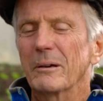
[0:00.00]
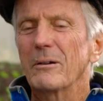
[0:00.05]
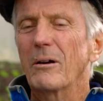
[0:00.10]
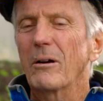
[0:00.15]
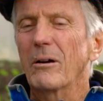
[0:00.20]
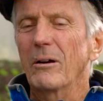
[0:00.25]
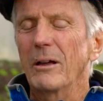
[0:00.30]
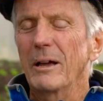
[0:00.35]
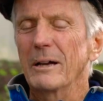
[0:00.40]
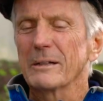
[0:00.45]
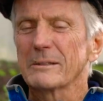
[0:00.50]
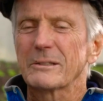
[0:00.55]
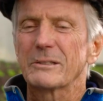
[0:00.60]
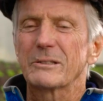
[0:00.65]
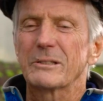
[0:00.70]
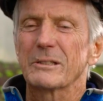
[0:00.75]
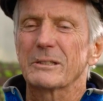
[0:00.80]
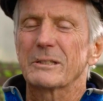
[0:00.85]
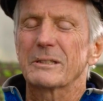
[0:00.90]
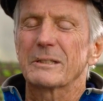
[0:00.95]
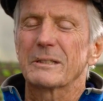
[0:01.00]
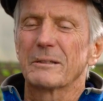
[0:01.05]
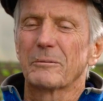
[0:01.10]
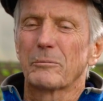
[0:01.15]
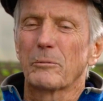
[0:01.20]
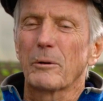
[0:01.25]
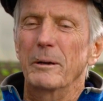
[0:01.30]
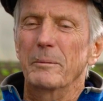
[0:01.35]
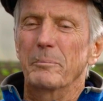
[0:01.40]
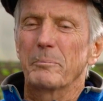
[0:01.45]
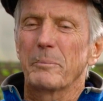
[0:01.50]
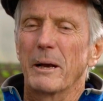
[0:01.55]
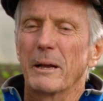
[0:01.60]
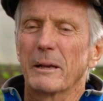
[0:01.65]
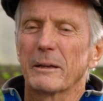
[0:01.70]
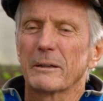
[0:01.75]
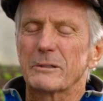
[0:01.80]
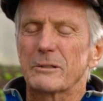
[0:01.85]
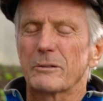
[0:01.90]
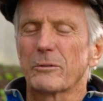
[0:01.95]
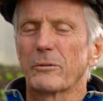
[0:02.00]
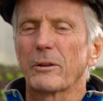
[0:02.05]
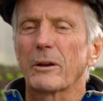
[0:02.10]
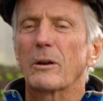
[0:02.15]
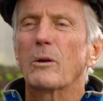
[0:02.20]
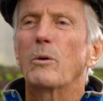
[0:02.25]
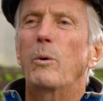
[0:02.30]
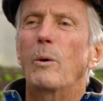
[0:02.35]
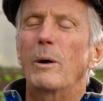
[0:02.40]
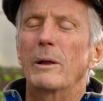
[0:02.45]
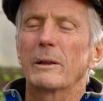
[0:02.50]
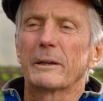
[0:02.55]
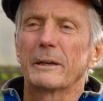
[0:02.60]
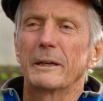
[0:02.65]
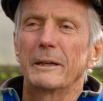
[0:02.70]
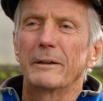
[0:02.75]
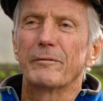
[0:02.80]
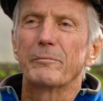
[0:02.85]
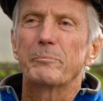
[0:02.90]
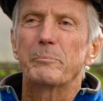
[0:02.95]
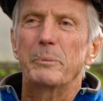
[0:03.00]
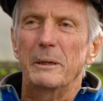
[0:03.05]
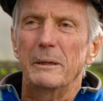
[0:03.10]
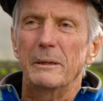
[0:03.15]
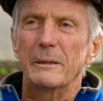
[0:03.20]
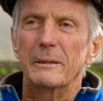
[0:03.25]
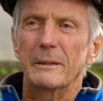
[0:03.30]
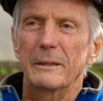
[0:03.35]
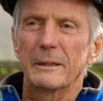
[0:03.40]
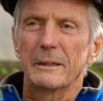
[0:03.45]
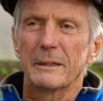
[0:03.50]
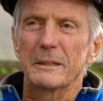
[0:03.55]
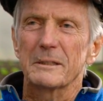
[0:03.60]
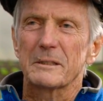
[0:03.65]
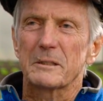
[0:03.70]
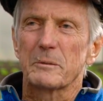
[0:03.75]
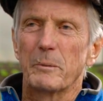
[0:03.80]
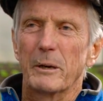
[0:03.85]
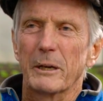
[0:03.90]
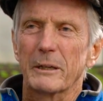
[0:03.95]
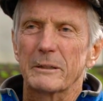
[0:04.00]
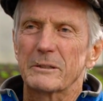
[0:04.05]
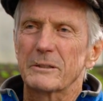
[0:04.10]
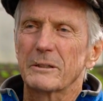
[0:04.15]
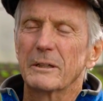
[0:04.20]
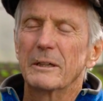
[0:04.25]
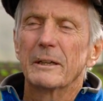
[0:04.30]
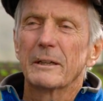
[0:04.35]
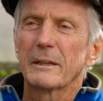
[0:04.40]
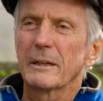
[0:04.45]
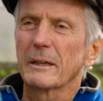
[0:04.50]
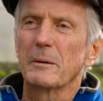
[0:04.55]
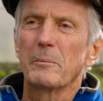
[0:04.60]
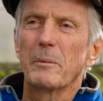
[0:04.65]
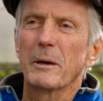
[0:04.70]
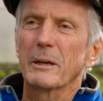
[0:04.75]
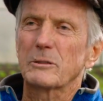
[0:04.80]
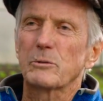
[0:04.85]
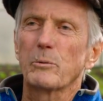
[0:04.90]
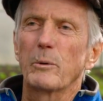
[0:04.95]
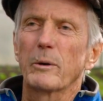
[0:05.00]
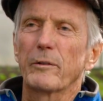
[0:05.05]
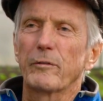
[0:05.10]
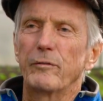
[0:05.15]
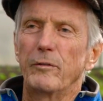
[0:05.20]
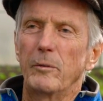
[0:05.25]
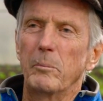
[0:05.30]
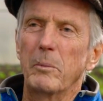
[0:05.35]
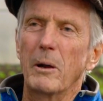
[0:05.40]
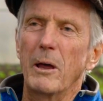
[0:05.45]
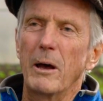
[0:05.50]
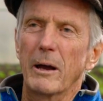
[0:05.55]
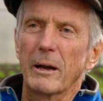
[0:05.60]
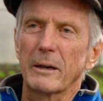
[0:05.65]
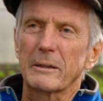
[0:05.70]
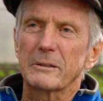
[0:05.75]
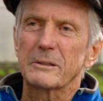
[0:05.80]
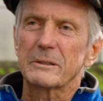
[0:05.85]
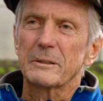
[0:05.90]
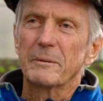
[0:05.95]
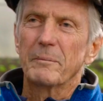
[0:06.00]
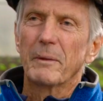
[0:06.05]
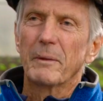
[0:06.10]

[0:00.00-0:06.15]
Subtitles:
Carl has just the right balance or the quality of peat in his mix that it makes wonderful blocks.